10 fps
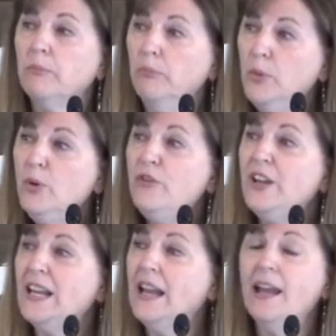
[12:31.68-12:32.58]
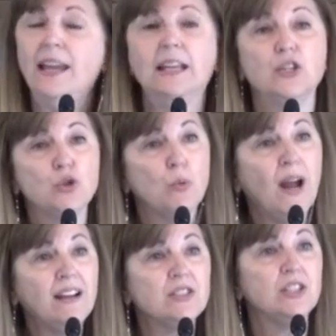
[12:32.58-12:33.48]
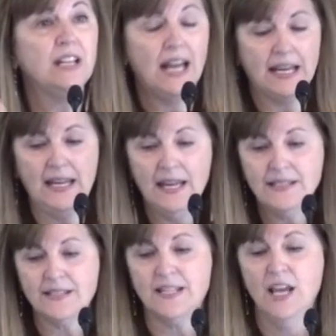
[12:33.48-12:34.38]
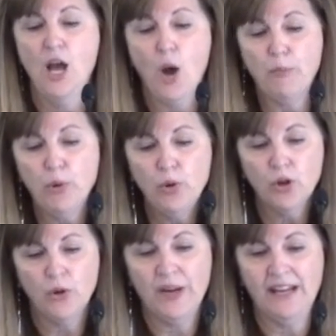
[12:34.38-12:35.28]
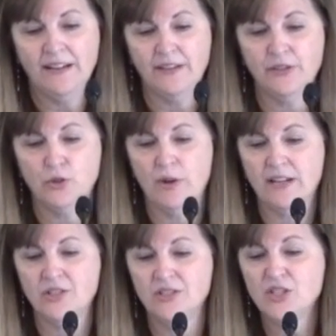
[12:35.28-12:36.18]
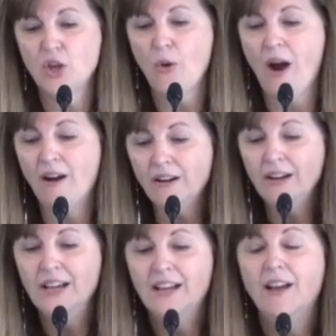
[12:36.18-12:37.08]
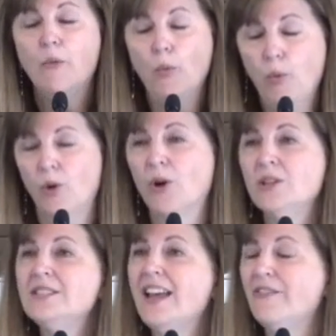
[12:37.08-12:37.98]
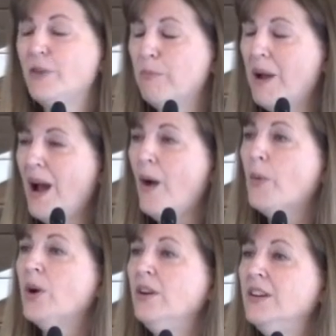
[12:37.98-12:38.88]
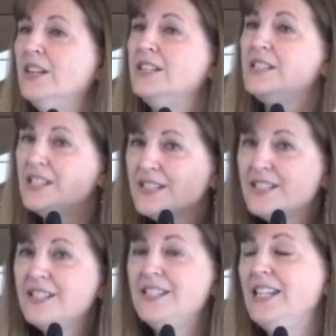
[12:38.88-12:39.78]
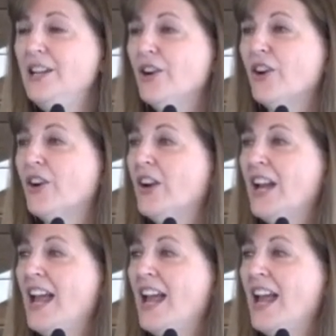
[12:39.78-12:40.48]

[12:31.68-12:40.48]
move it in a direction against a pull going another direction. So our words have the power to steer.